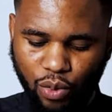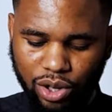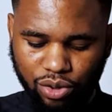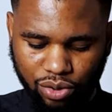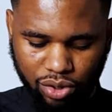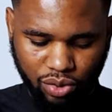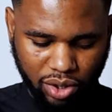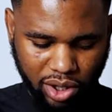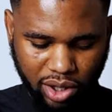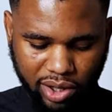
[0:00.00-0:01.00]
I want us to
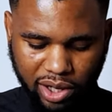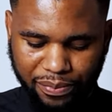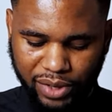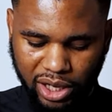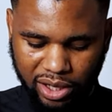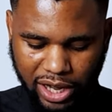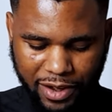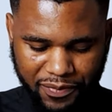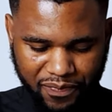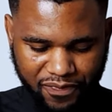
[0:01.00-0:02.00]
see something
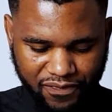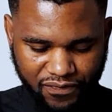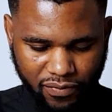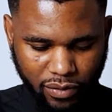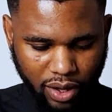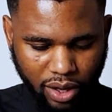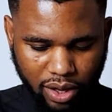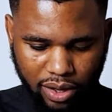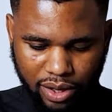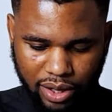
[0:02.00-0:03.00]
there.
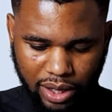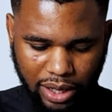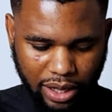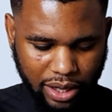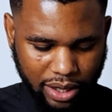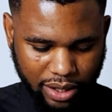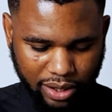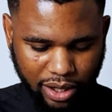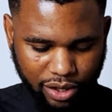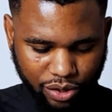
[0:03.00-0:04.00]
Uh,
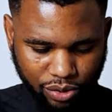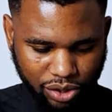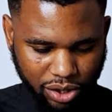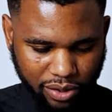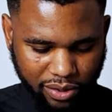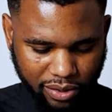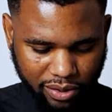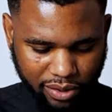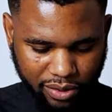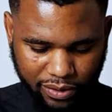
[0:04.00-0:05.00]
thank you,
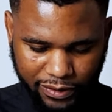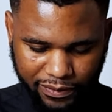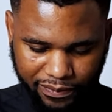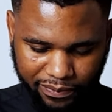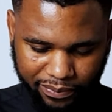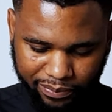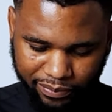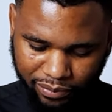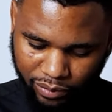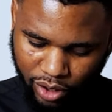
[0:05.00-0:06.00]
Jesus.
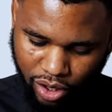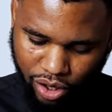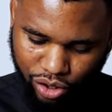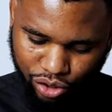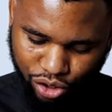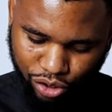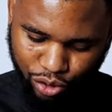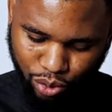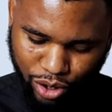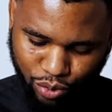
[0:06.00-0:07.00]

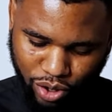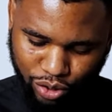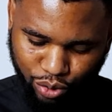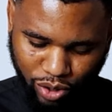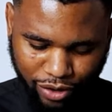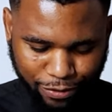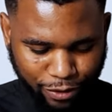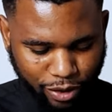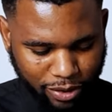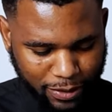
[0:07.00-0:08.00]
John 21
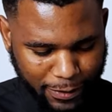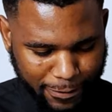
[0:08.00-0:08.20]
24.